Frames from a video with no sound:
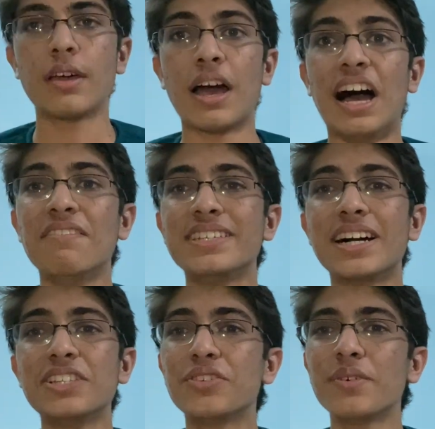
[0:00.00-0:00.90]
I was
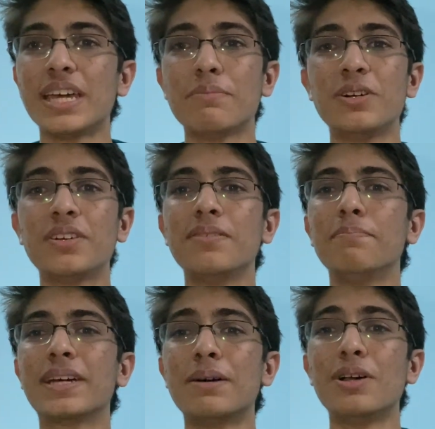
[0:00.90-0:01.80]
also able to
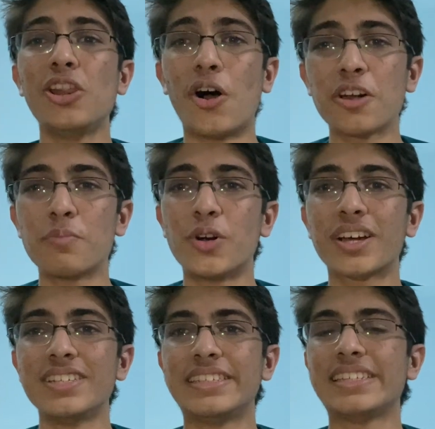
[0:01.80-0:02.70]
become a lot more
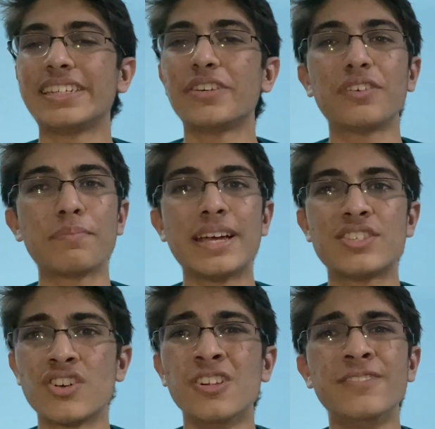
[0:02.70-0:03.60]
consistent with my
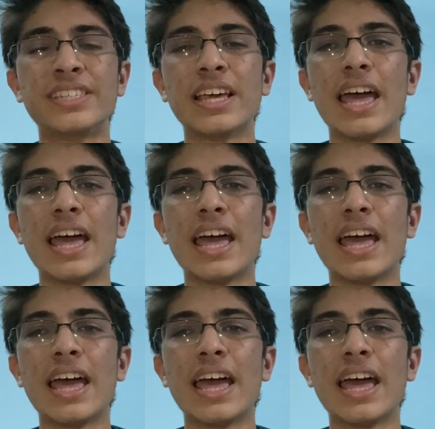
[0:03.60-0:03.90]
solves,